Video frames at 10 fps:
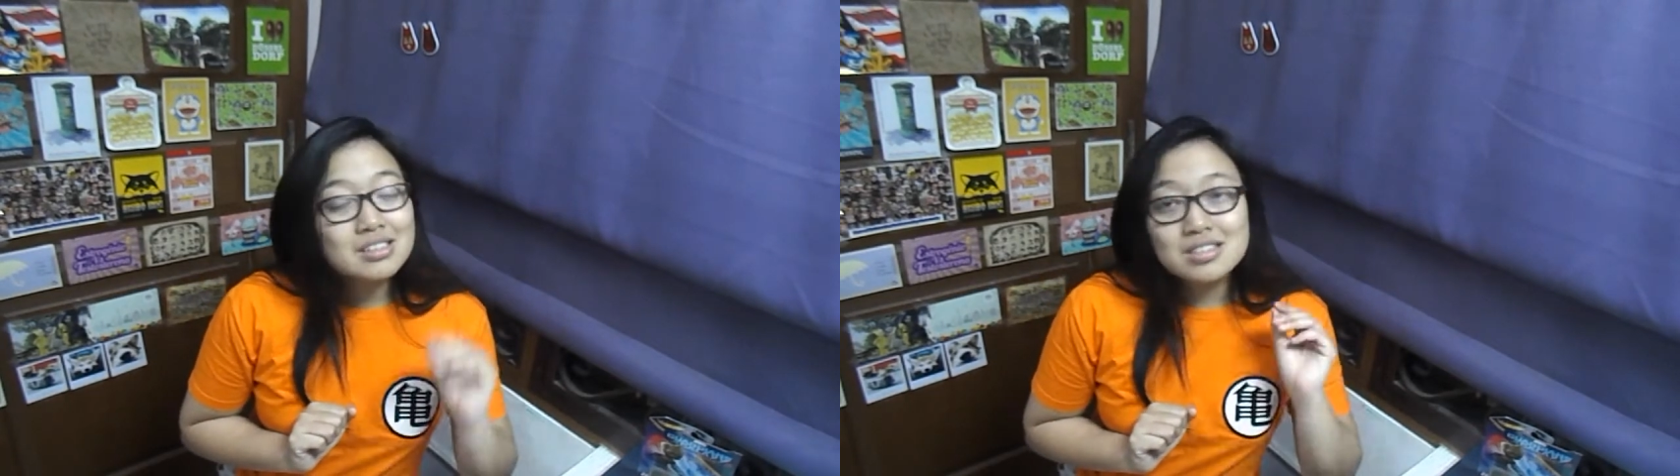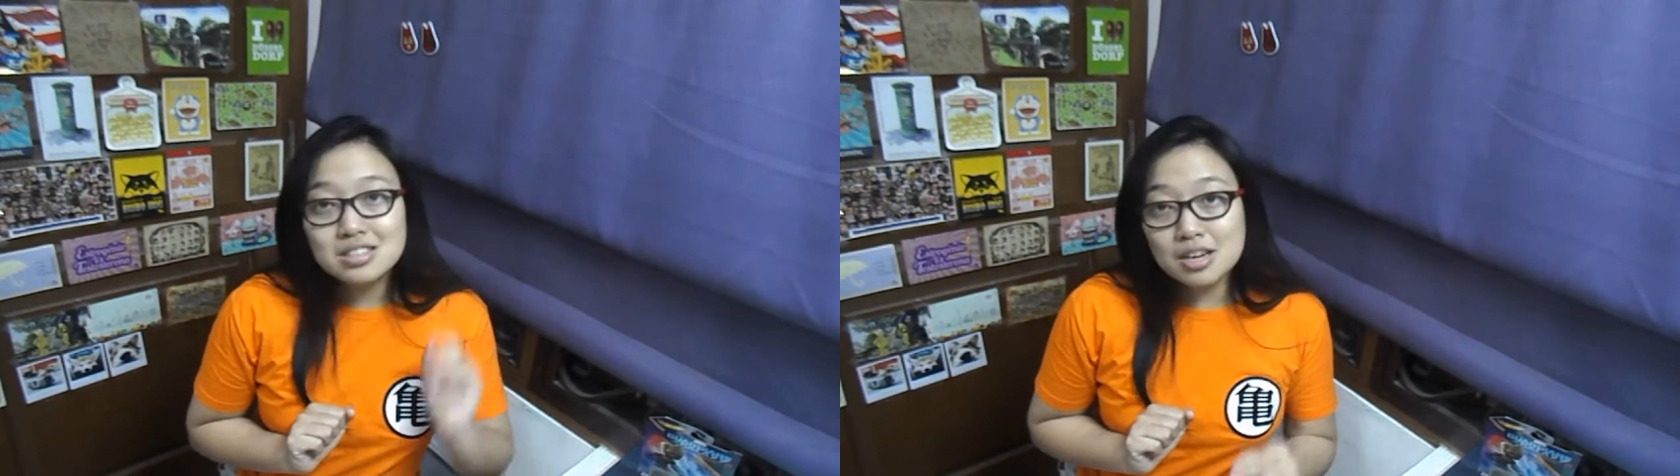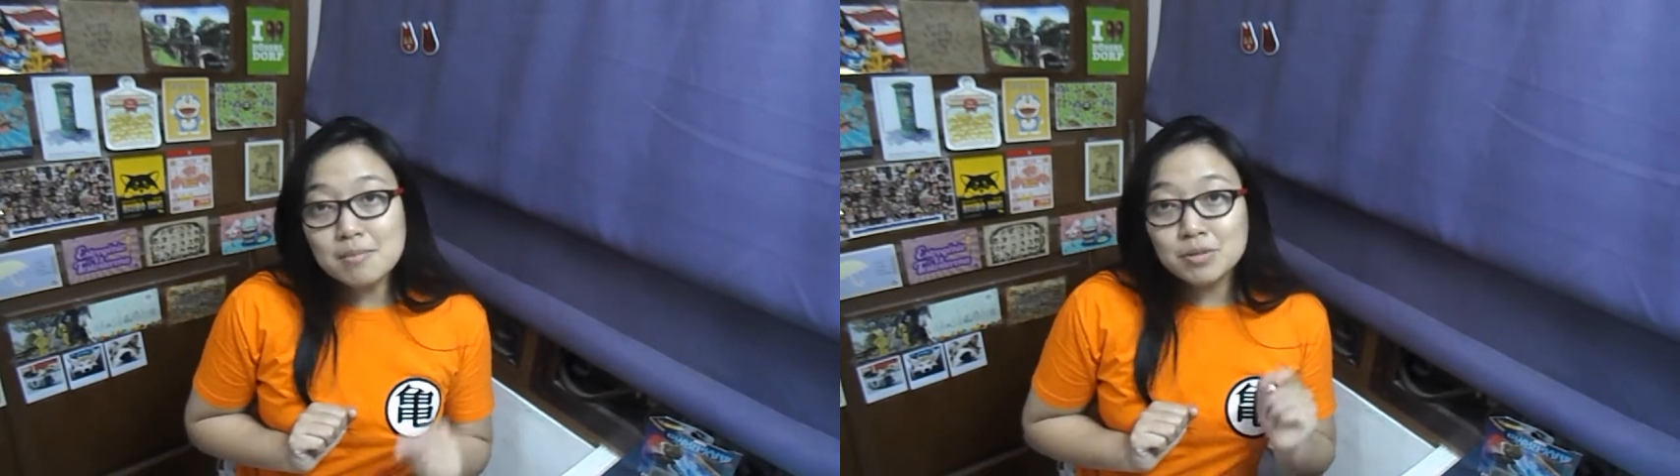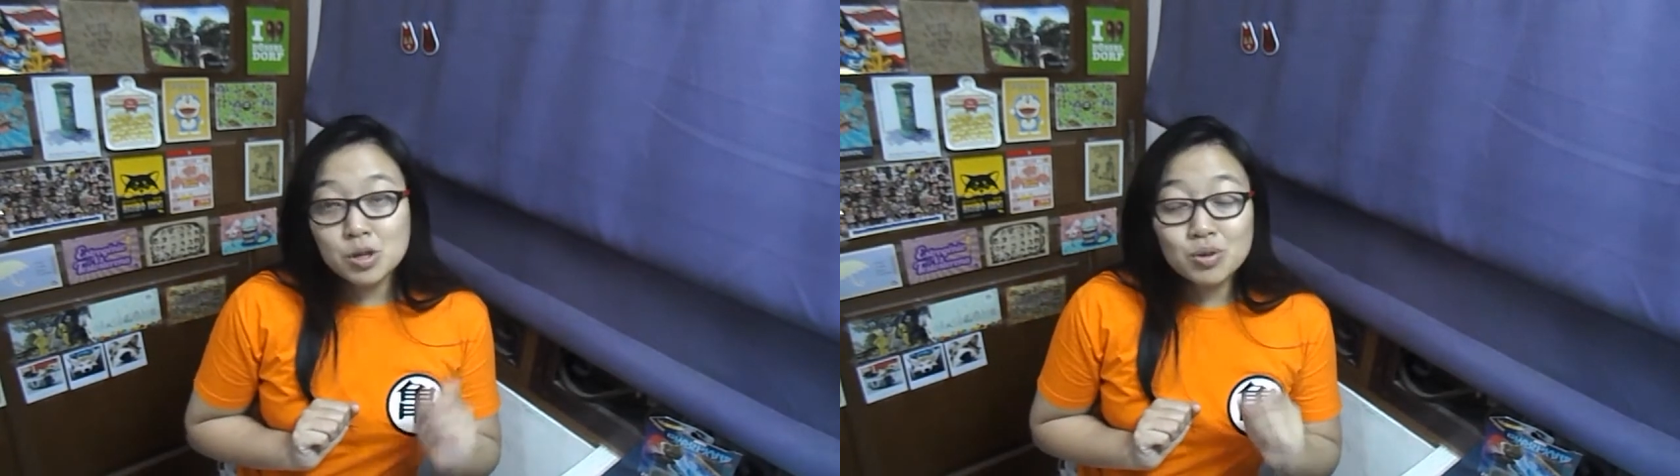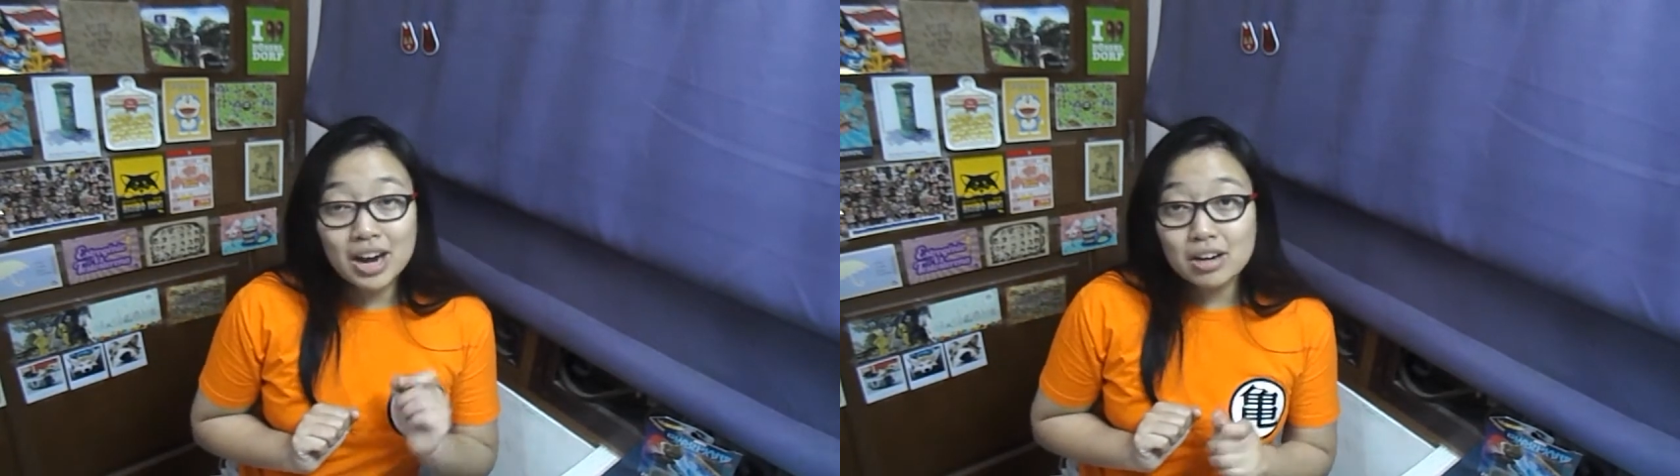some
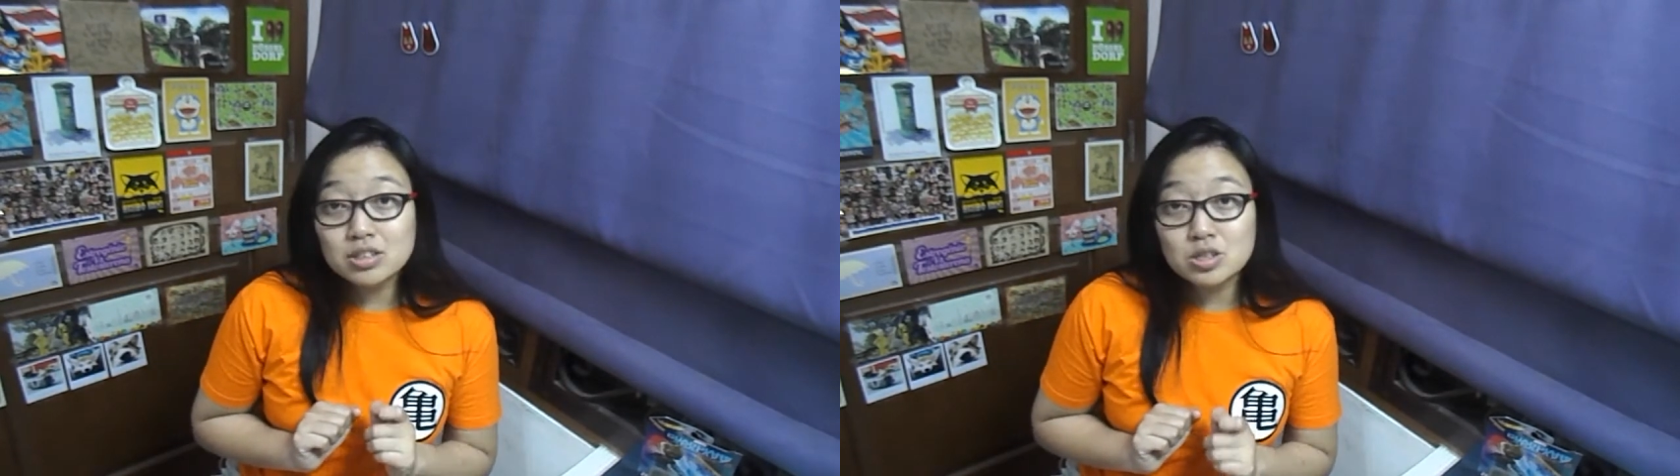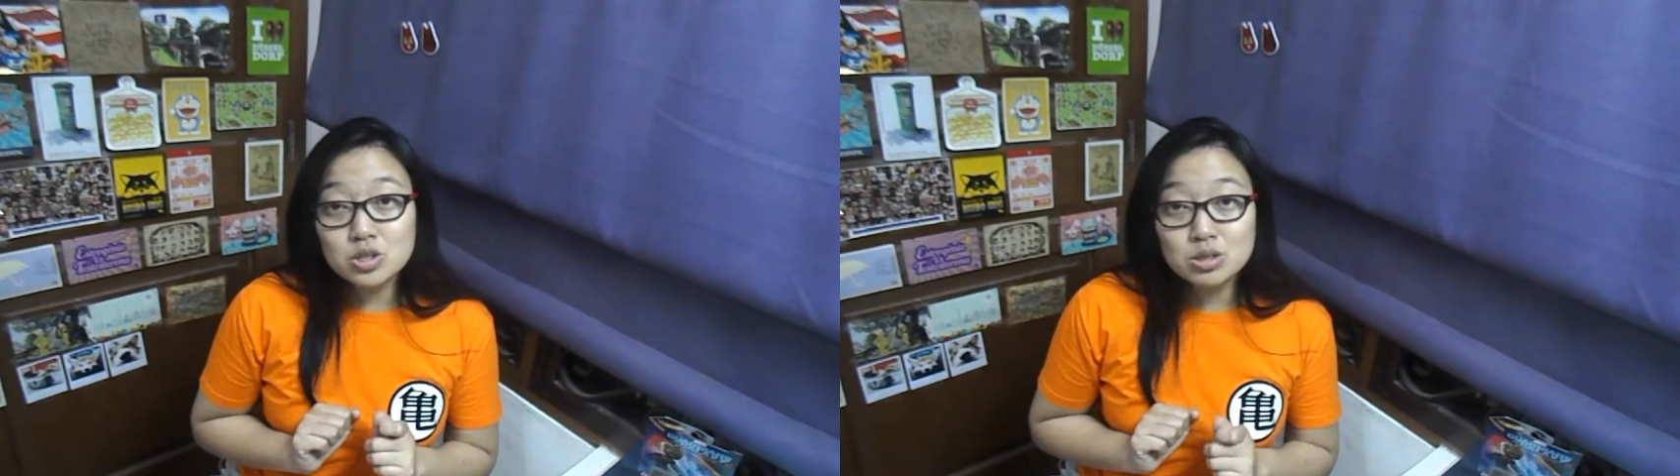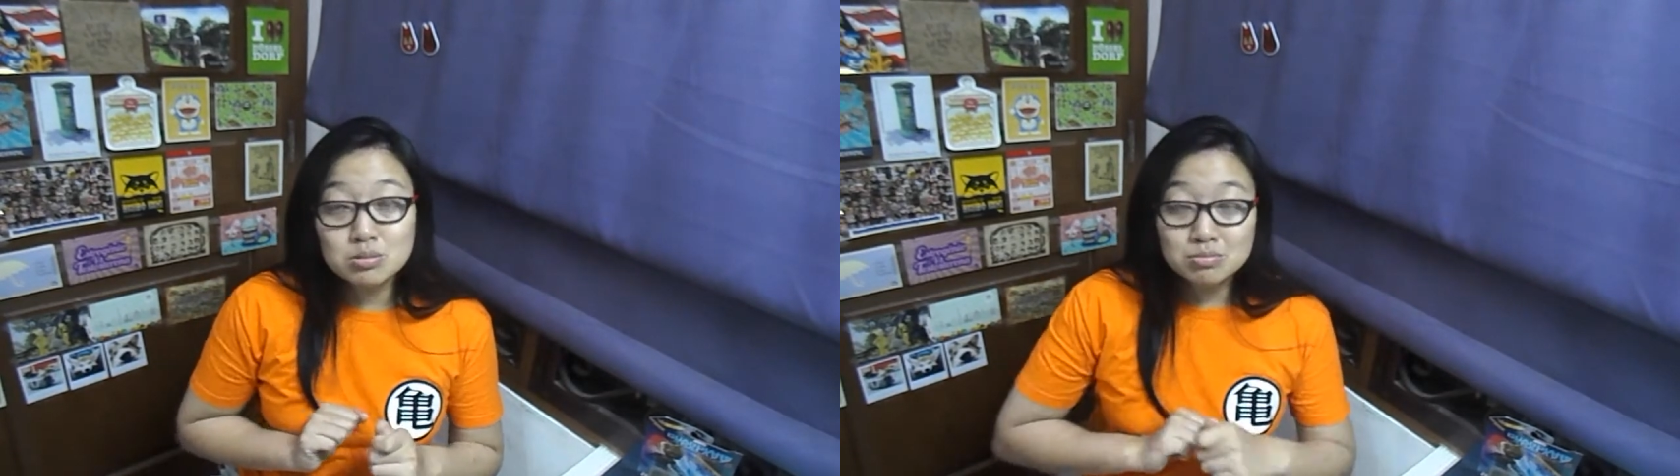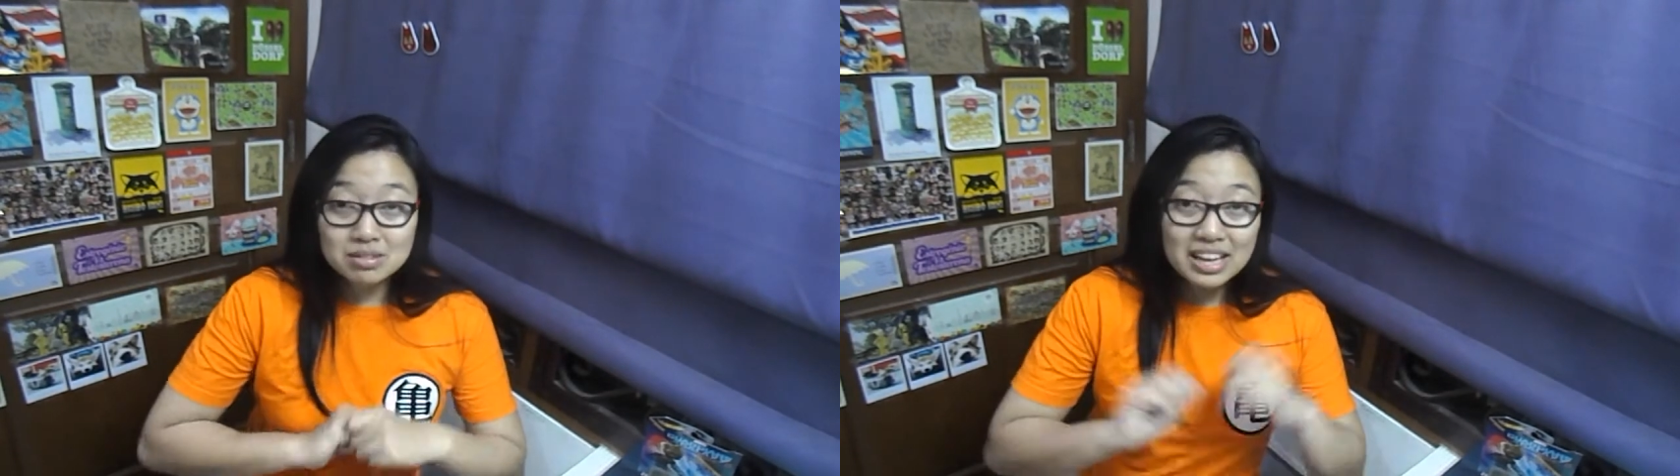new characters,